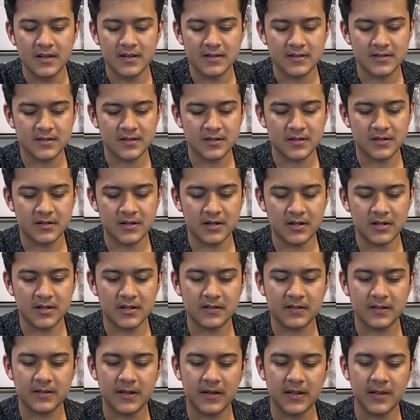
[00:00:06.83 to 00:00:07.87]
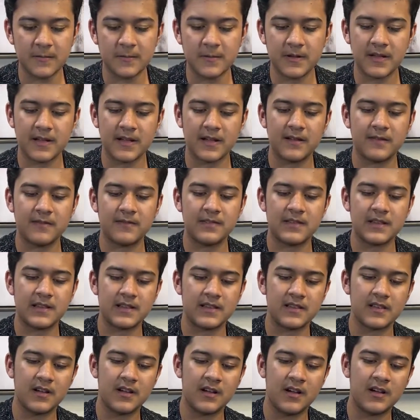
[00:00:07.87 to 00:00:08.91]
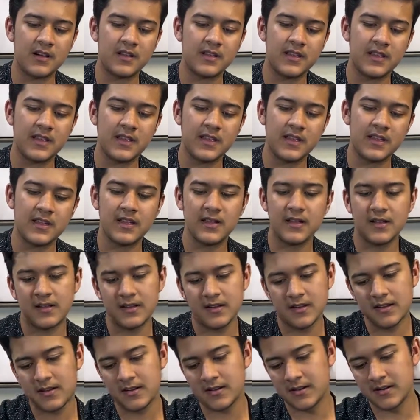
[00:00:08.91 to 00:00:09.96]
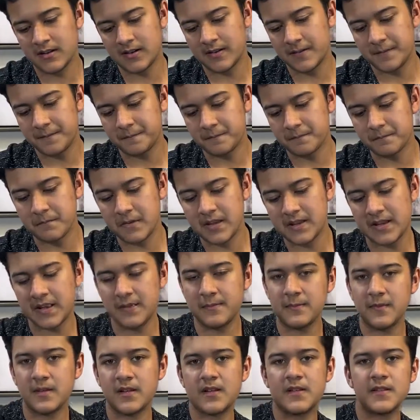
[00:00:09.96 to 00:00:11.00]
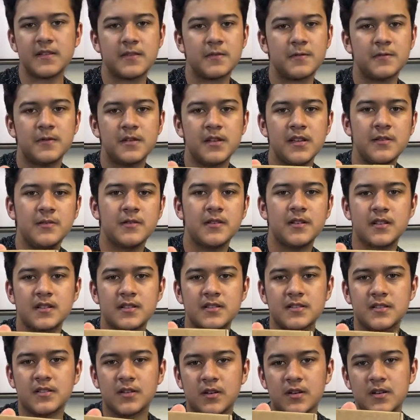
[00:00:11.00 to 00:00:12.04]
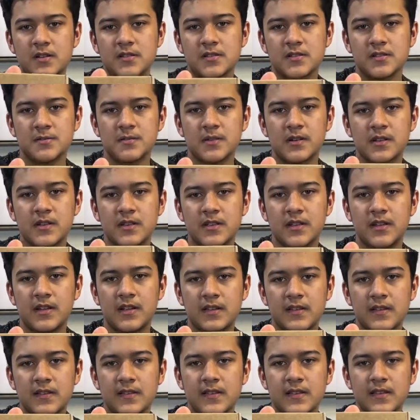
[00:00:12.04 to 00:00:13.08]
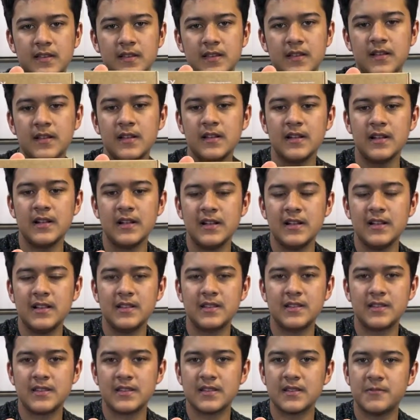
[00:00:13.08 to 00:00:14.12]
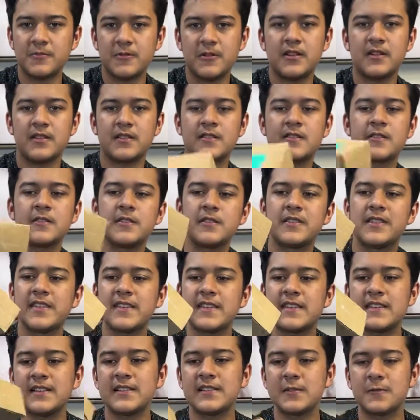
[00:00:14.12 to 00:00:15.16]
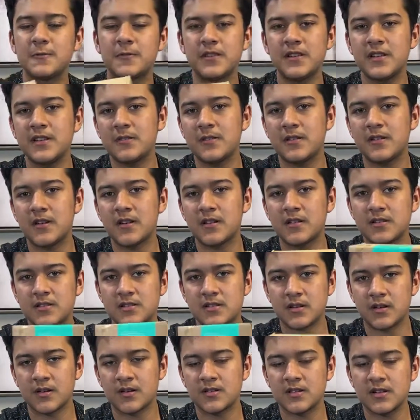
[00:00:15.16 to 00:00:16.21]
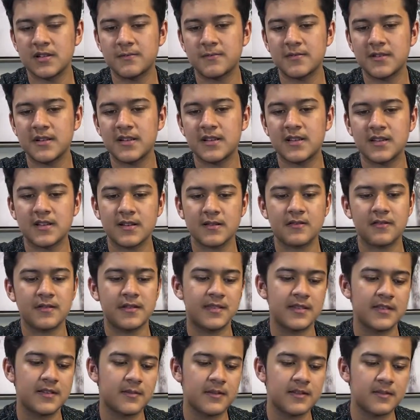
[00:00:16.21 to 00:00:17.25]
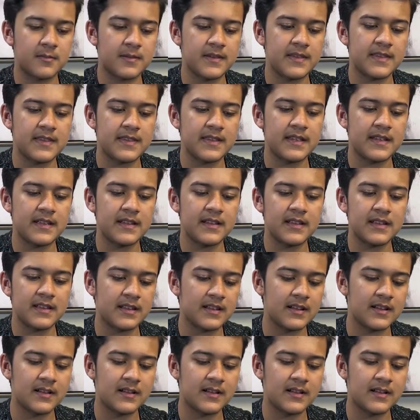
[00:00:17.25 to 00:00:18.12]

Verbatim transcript: So uh, today we have this Aukey um, Minima 20 watt charger. Like you guys can see. So the box. So this is a 20 watt charging brick with USB-C in it.